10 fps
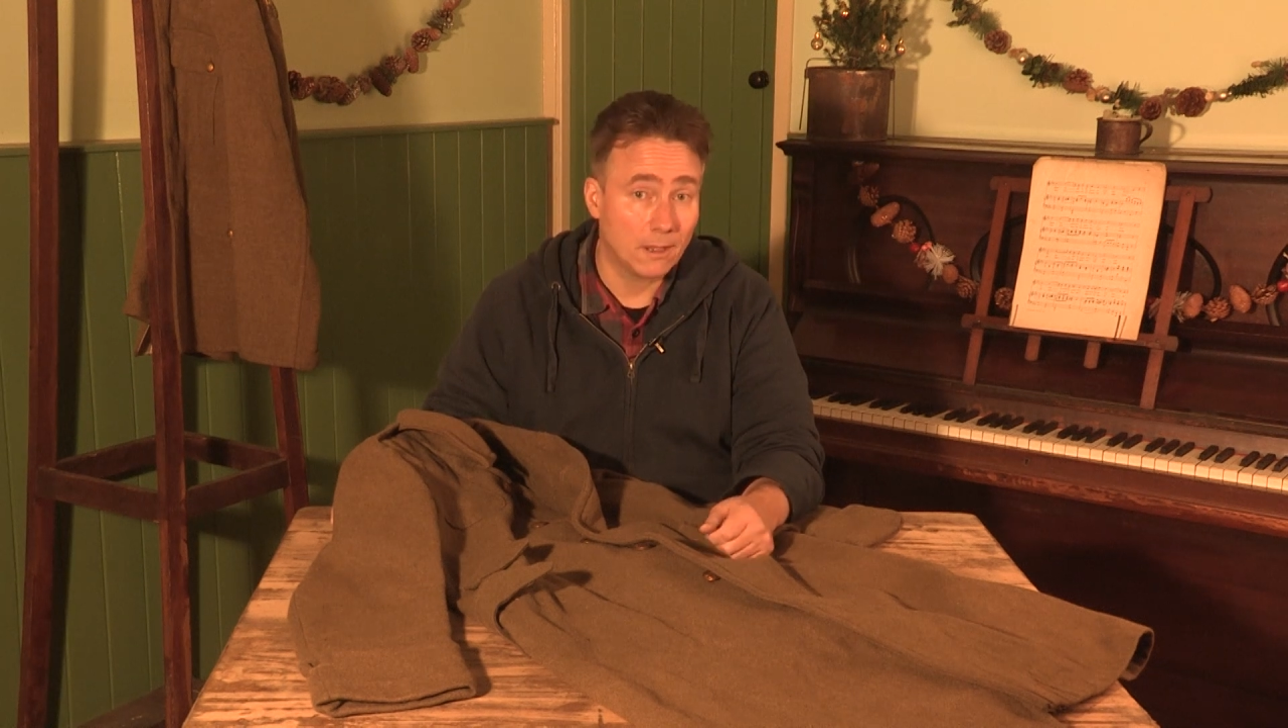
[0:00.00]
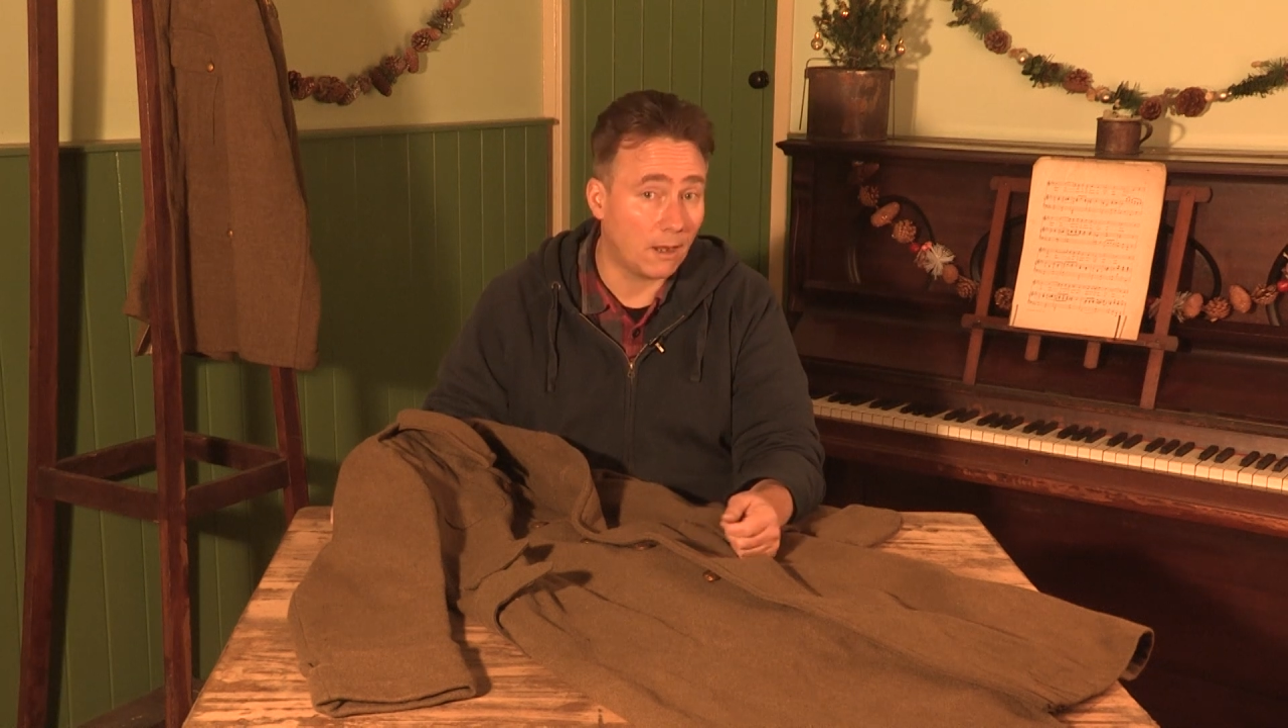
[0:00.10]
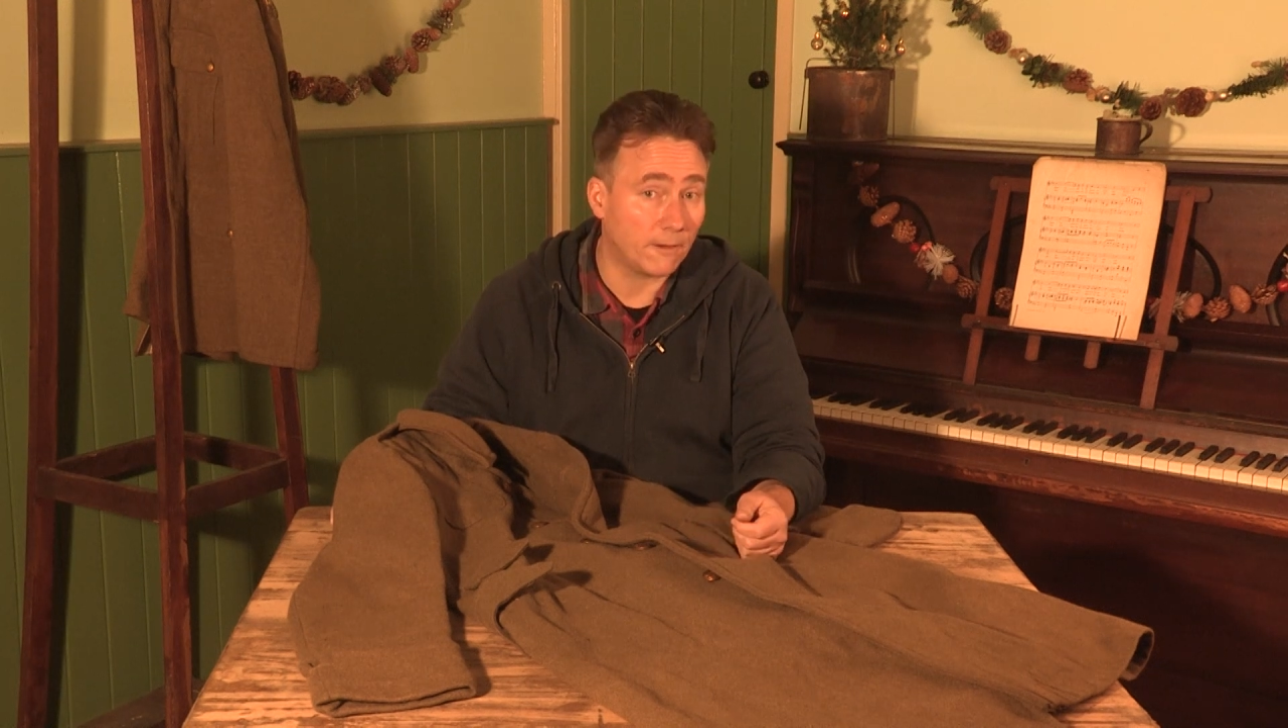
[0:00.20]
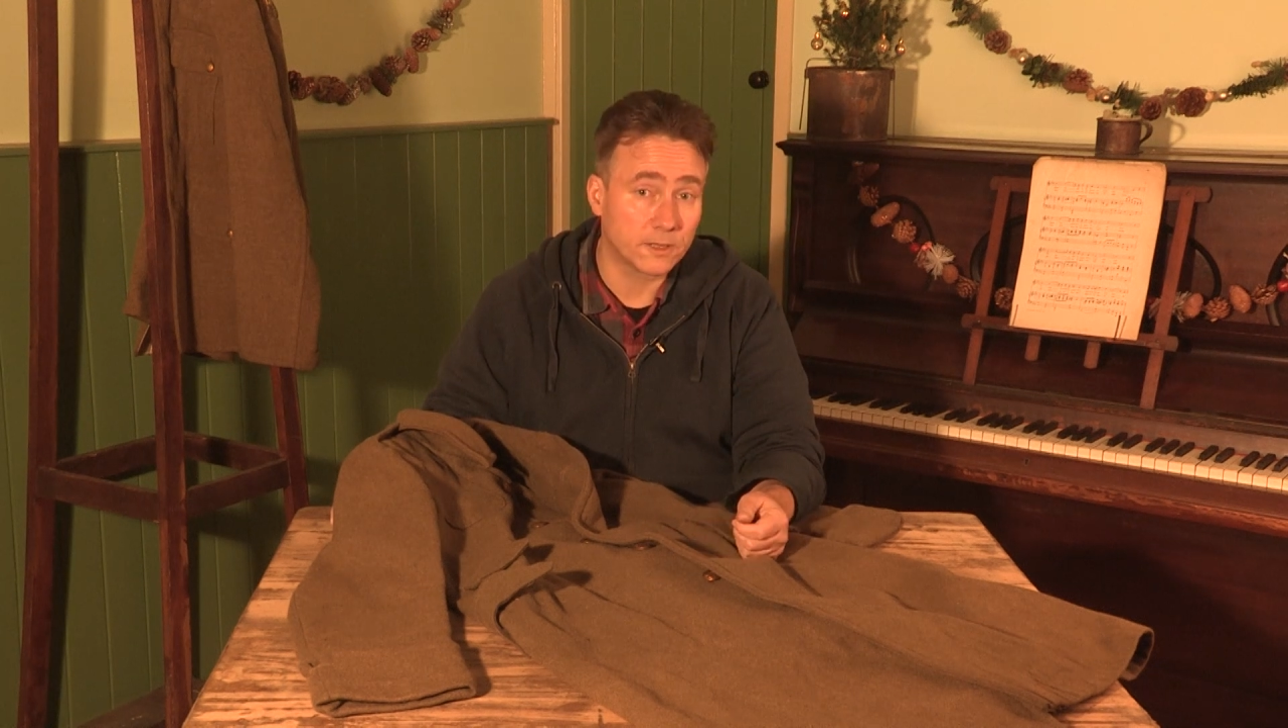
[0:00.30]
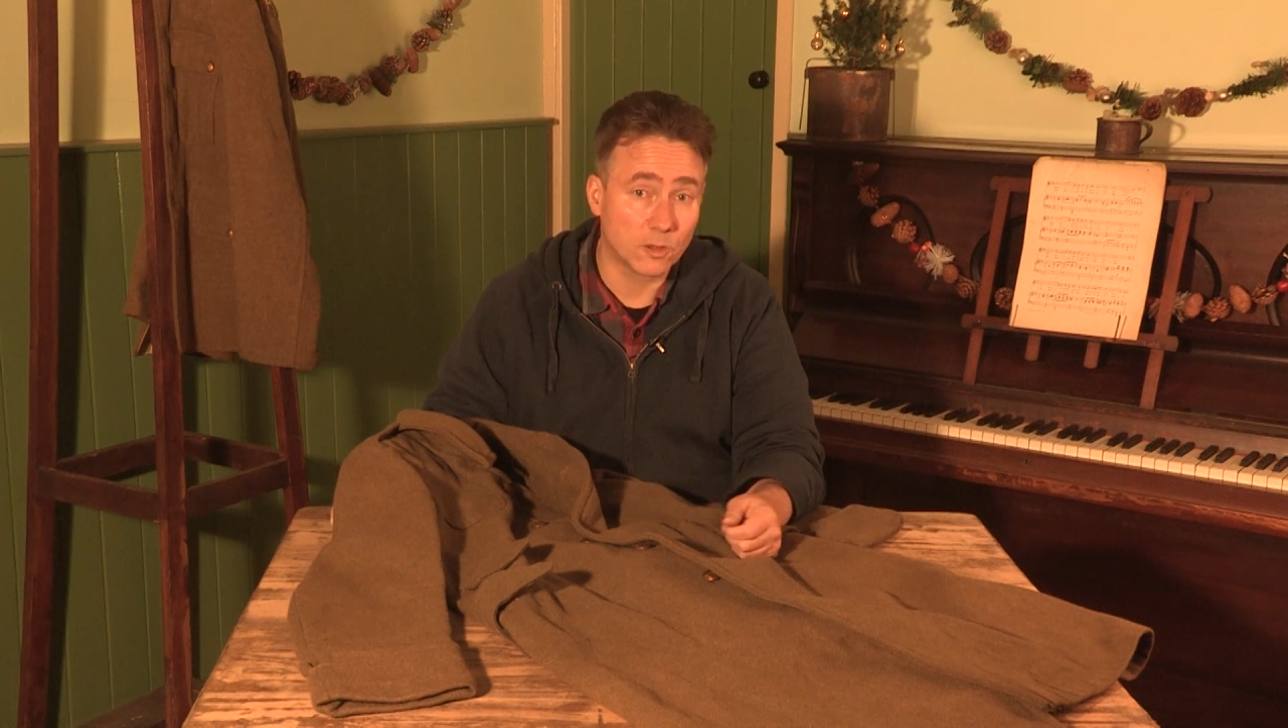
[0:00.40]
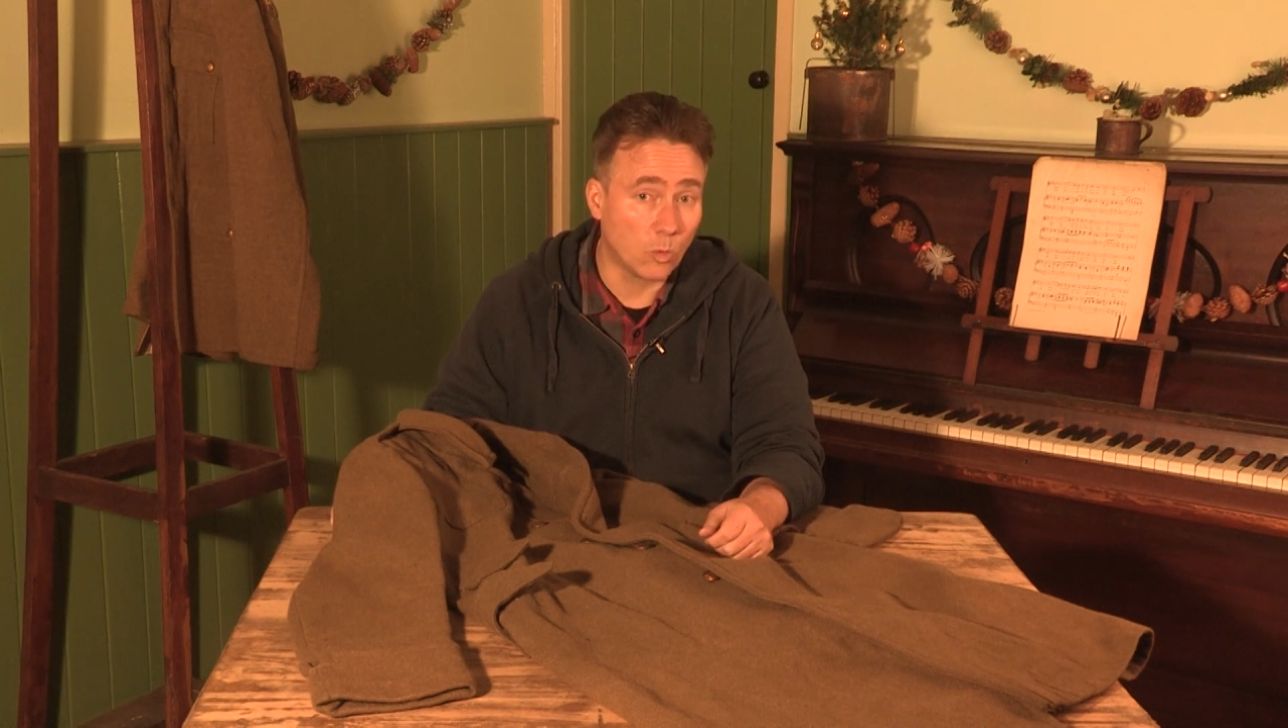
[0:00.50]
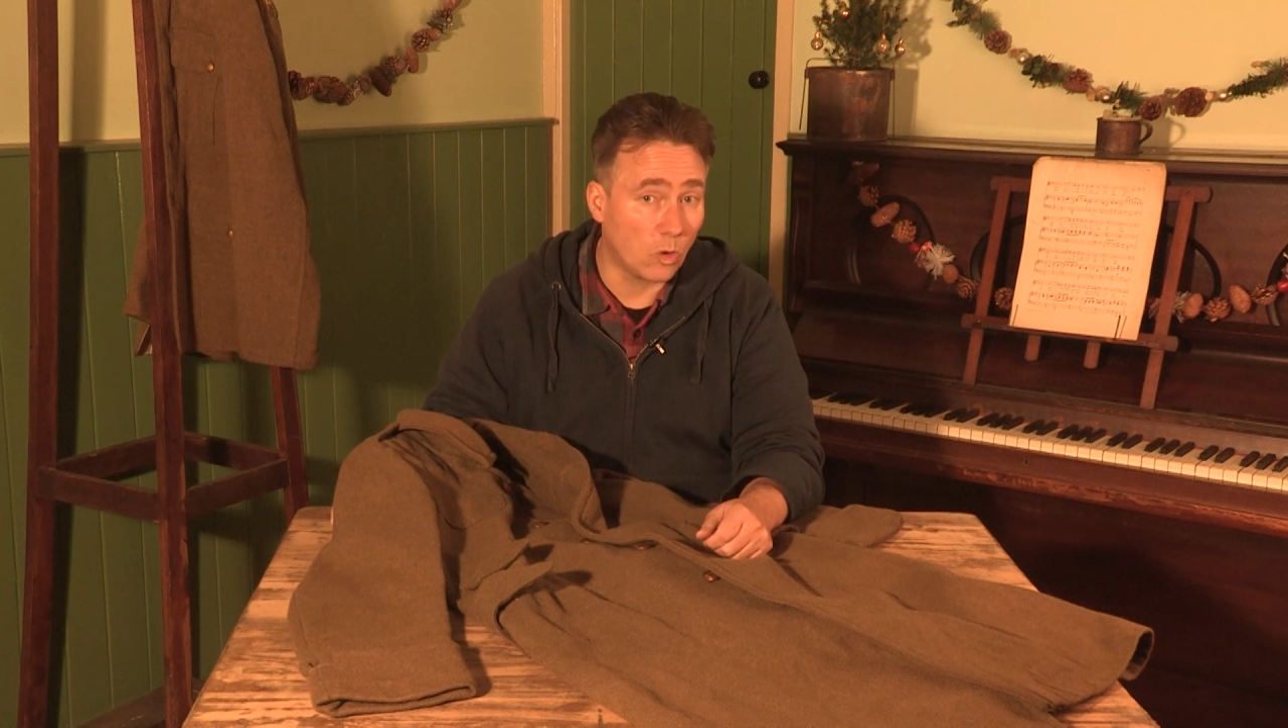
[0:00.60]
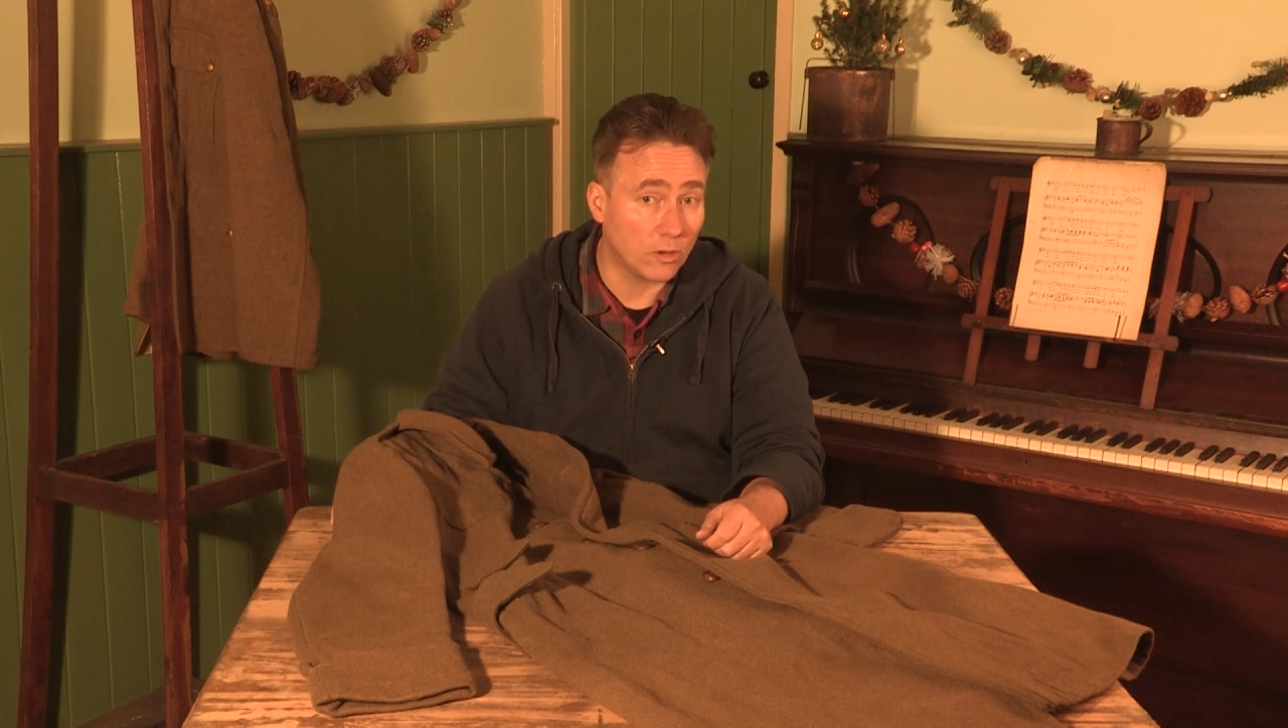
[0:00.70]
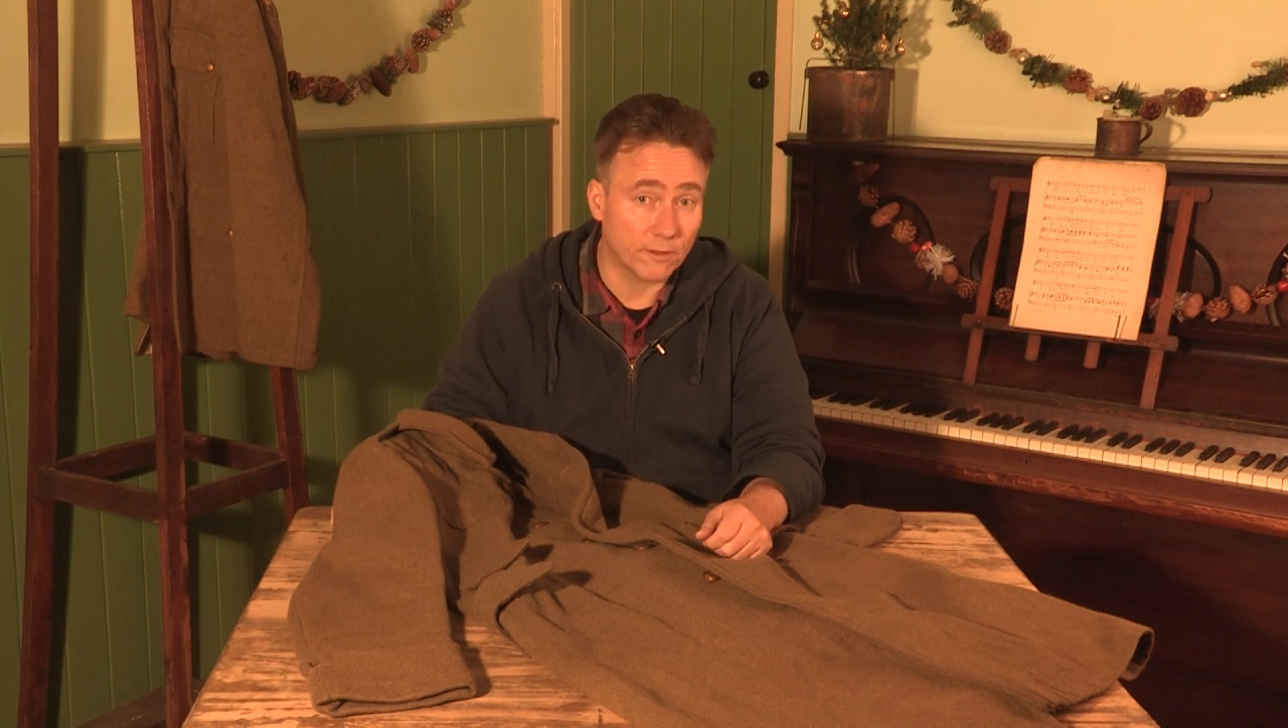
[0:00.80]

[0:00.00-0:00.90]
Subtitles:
After the war,